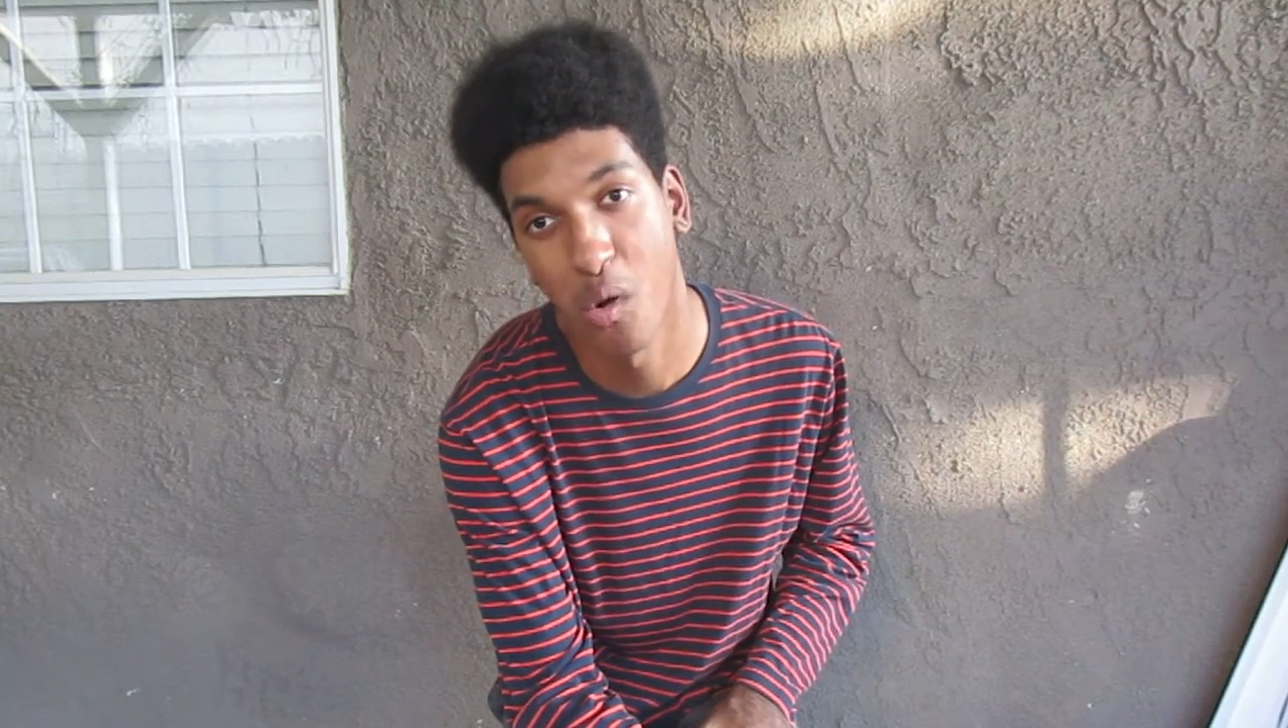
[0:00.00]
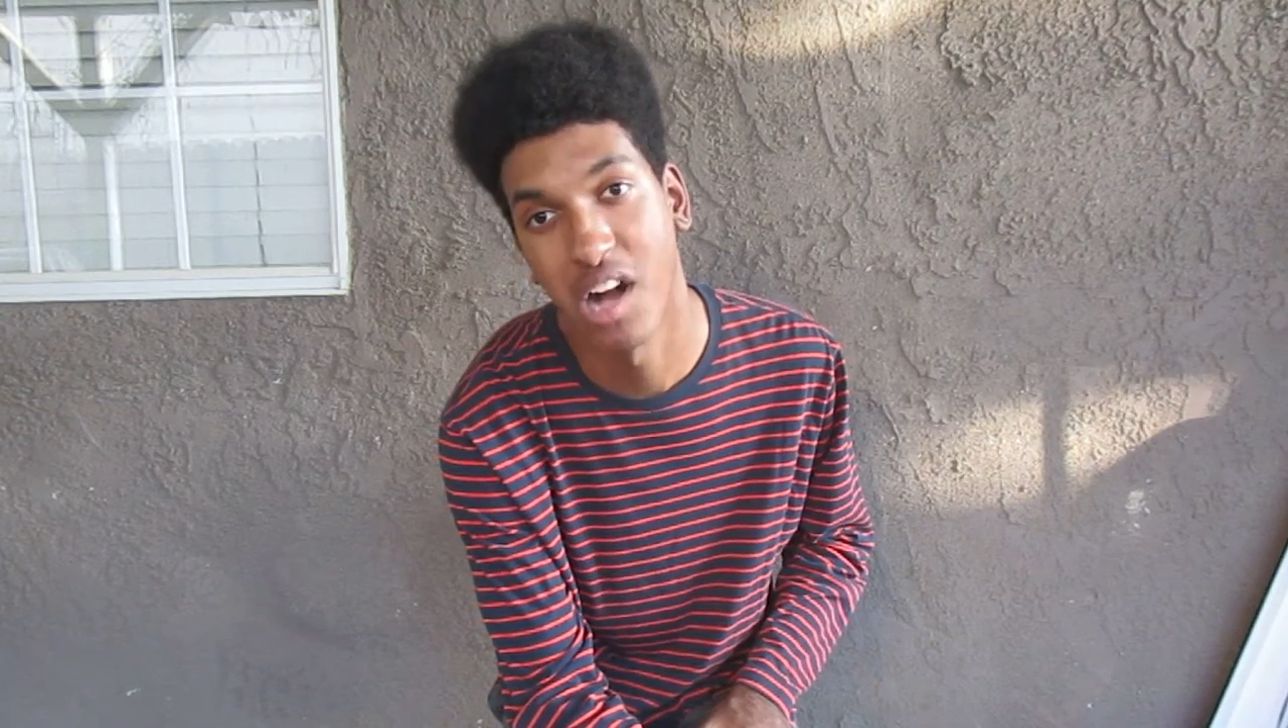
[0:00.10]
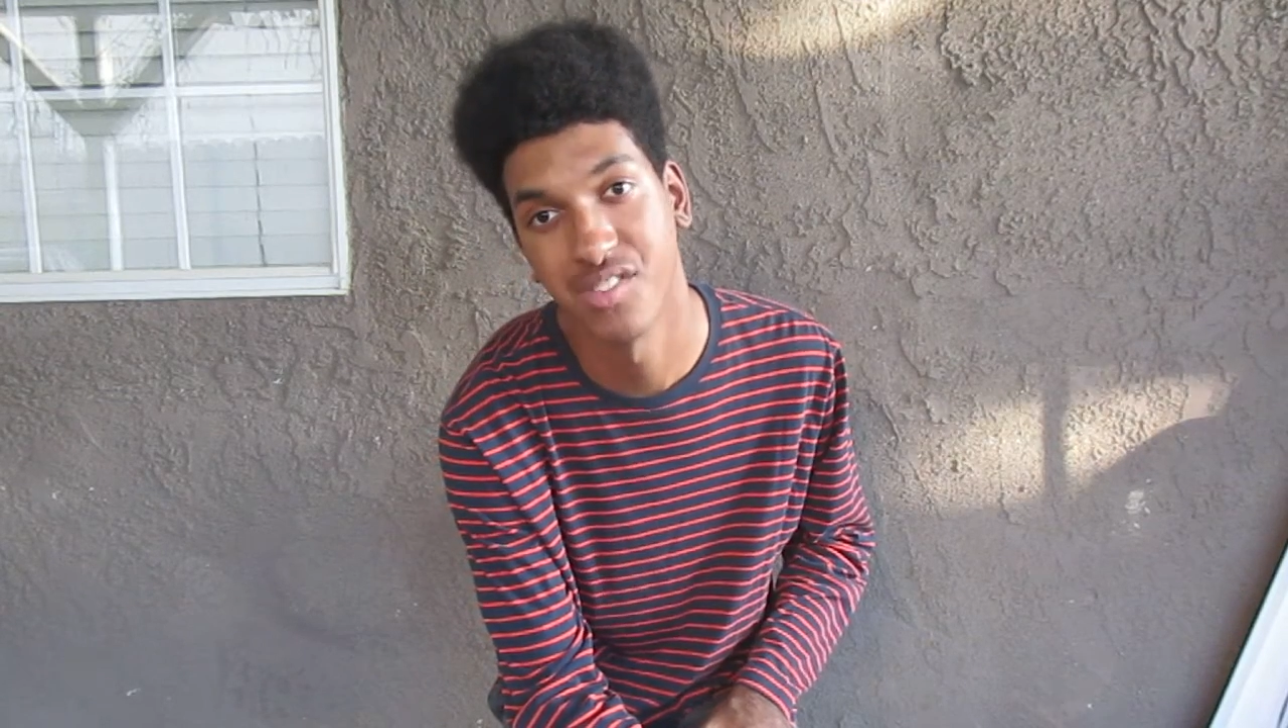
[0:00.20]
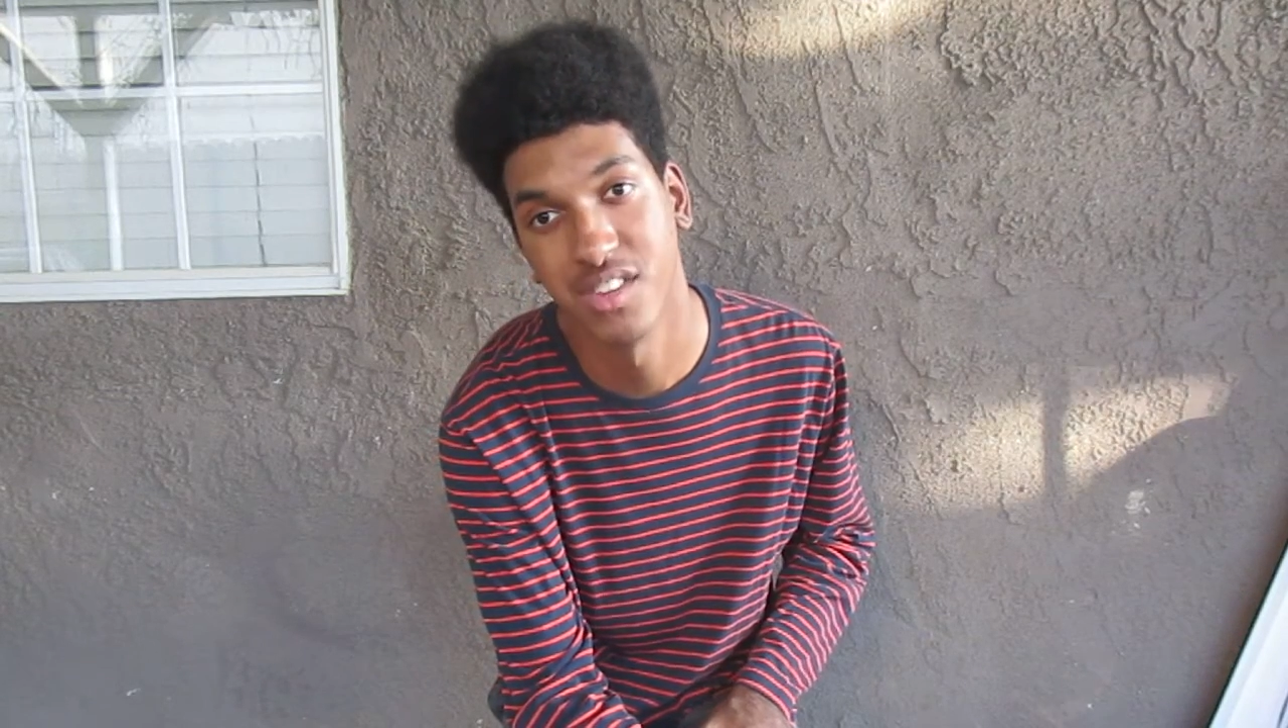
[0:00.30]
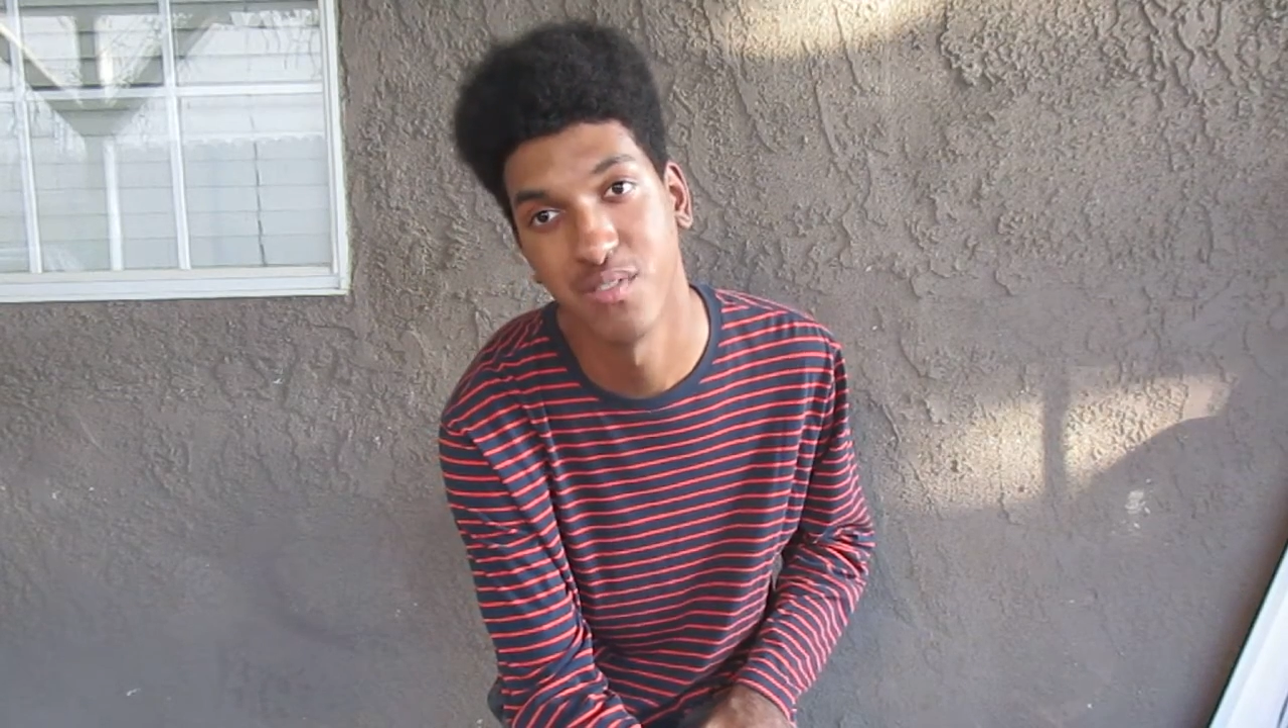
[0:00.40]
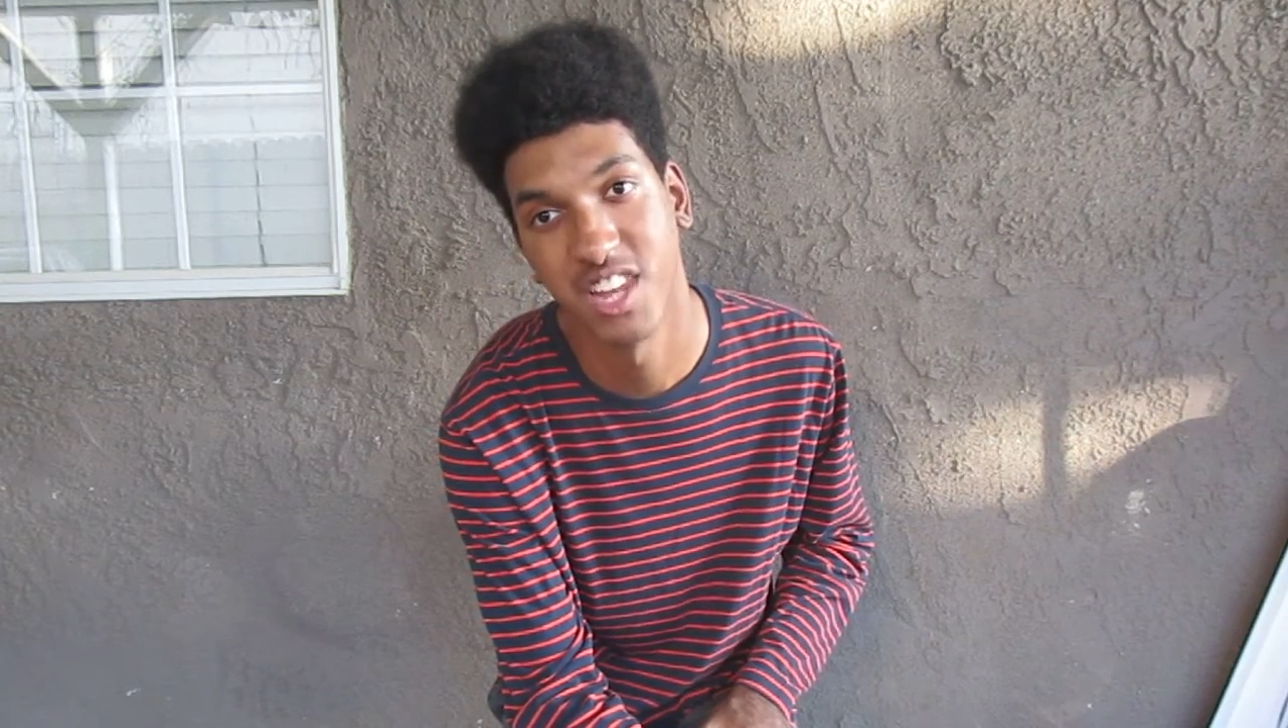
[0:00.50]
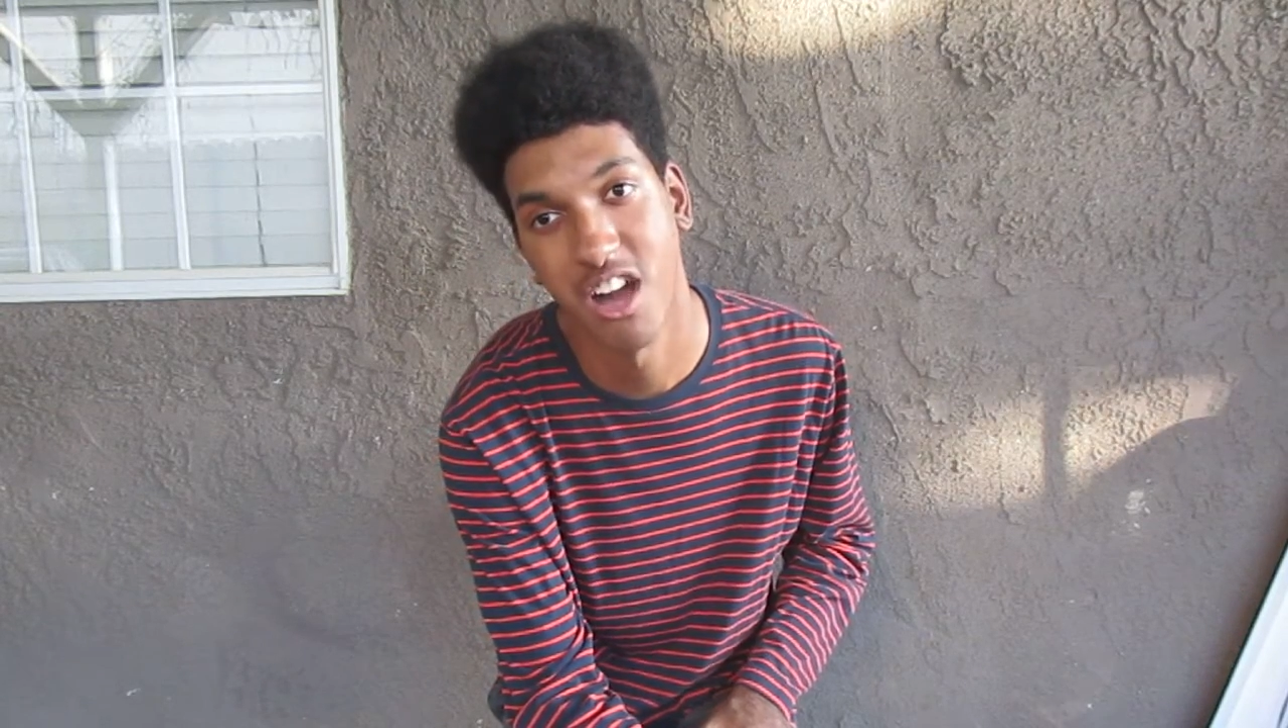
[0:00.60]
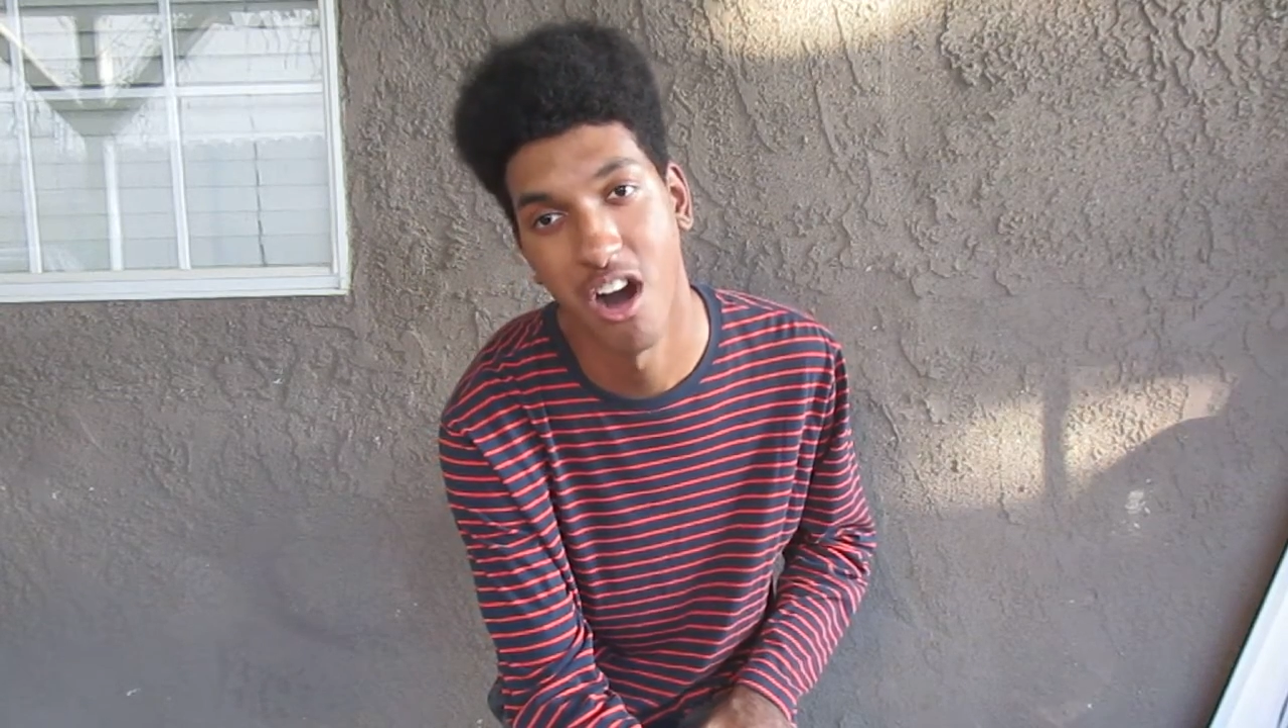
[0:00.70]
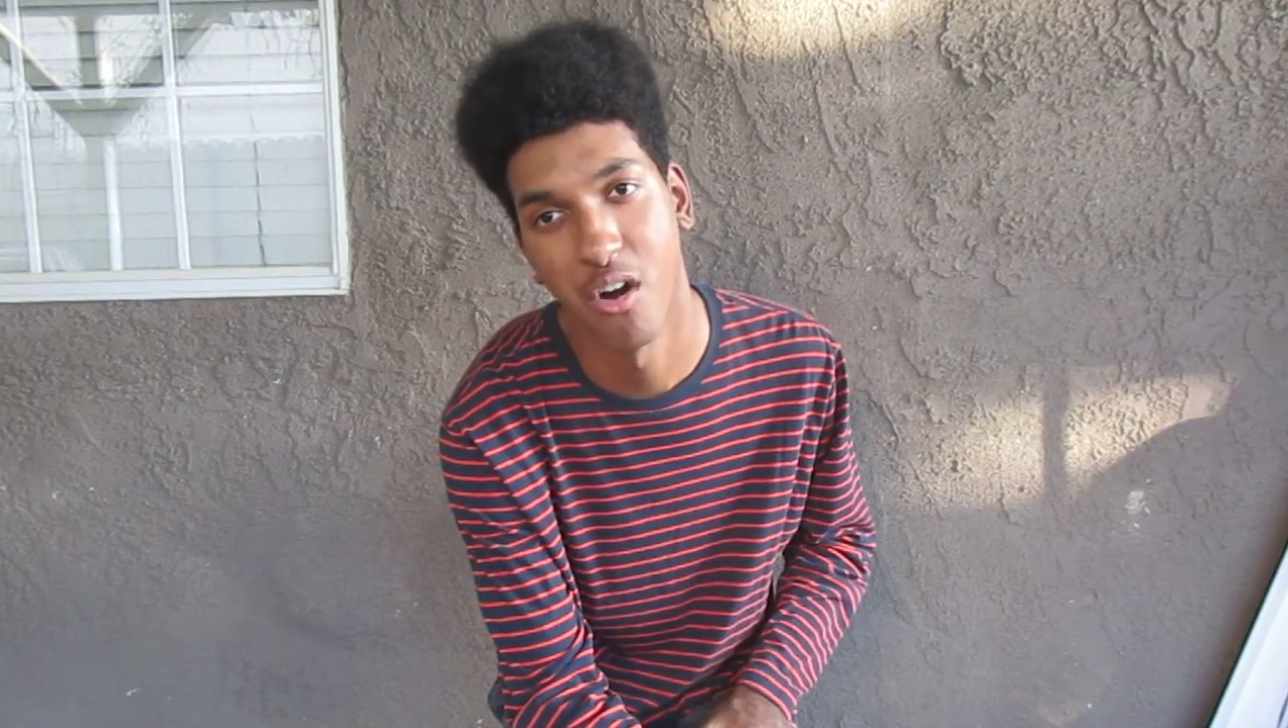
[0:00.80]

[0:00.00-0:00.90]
watching this video,